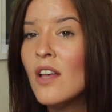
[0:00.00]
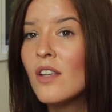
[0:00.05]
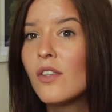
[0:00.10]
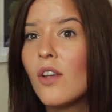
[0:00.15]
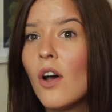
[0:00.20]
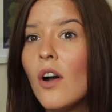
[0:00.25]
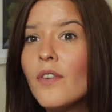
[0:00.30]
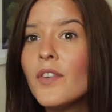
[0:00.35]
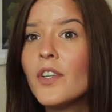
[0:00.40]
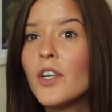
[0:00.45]

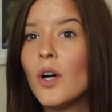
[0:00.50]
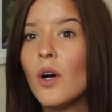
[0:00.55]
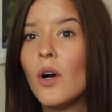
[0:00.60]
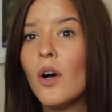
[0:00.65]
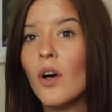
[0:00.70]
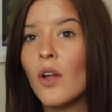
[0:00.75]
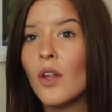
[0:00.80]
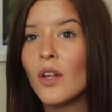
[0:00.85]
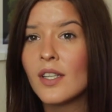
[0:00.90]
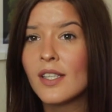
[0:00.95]
So
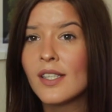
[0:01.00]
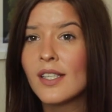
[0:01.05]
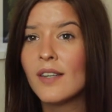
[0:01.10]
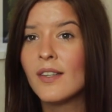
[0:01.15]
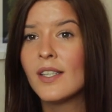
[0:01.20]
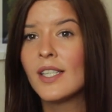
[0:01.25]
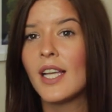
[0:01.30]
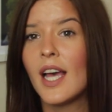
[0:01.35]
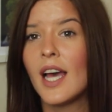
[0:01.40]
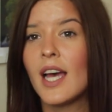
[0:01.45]
overall,
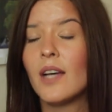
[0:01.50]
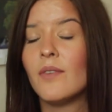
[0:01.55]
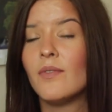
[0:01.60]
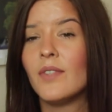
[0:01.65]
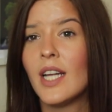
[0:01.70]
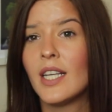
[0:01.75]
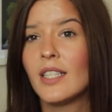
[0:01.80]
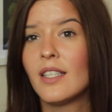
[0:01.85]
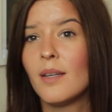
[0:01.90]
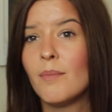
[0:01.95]
seriously, I have
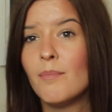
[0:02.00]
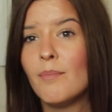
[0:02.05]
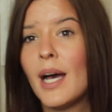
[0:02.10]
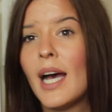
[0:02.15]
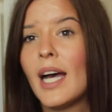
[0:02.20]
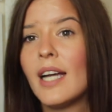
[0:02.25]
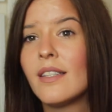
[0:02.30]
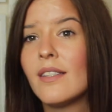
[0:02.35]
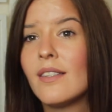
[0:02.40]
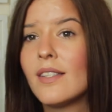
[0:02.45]
nothing
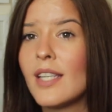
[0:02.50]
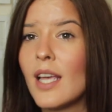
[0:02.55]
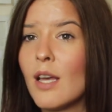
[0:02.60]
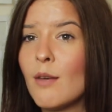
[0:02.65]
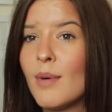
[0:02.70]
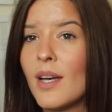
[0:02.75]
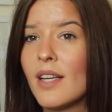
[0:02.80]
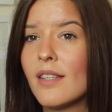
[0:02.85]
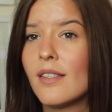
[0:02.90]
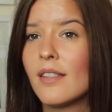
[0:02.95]
bad to say
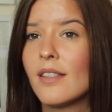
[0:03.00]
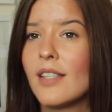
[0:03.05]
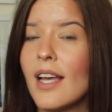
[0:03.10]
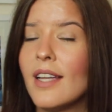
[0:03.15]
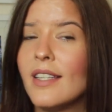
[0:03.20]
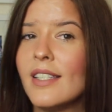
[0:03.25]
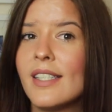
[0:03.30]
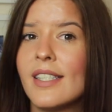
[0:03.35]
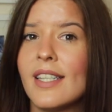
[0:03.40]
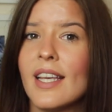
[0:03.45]
about
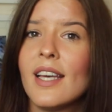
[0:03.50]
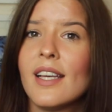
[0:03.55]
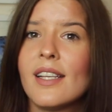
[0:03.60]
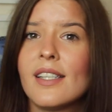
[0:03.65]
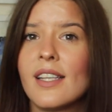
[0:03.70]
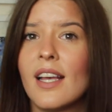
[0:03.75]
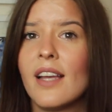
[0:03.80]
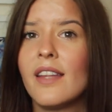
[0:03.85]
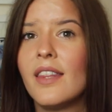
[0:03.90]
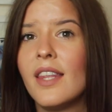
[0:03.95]
Society
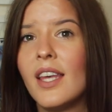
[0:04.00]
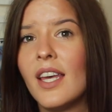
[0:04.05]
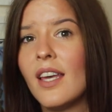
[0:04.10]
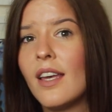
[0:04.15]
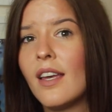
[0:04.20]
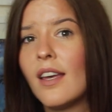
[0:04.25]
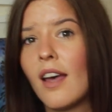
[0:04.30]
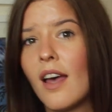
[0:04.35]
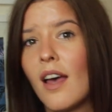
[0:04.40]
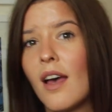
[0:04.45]
6. I
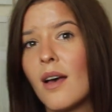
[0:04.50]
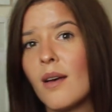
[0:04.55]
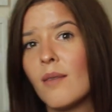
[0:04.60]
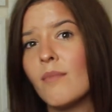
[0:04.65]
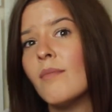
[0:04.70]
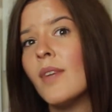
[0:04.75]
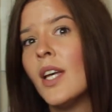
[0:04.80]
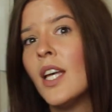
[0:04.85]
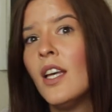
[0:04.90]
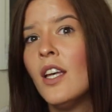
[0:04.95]
think
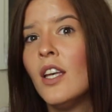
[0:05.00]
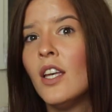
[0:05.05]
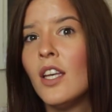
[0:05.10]
um,